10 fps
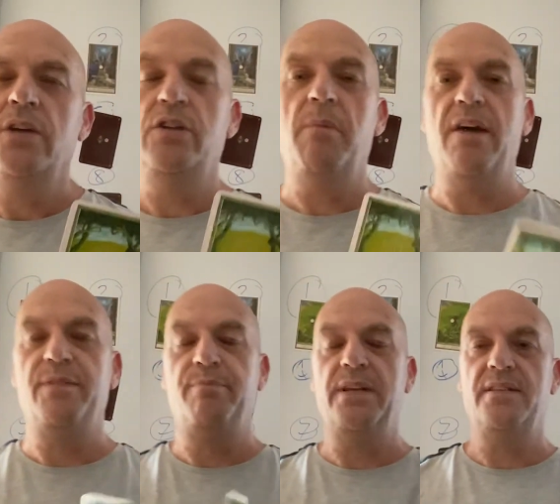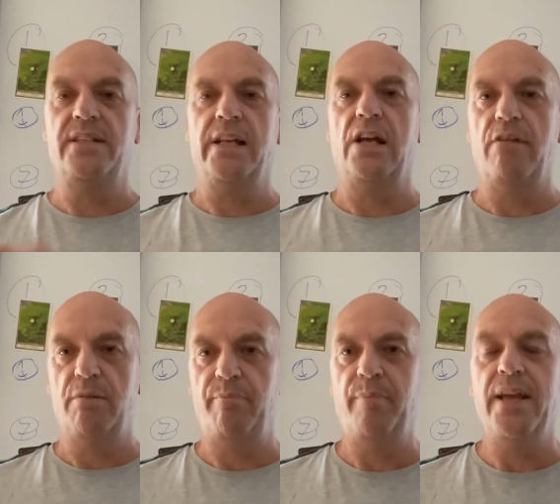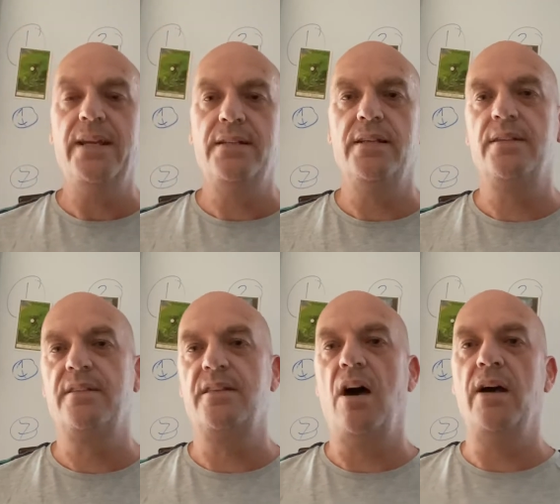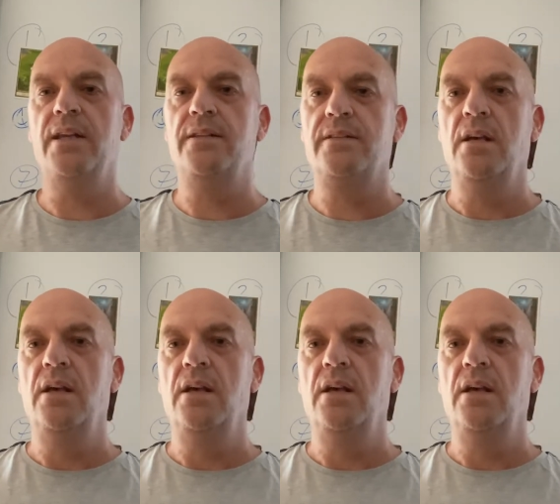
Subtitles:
You may have been seeing like repeated signs.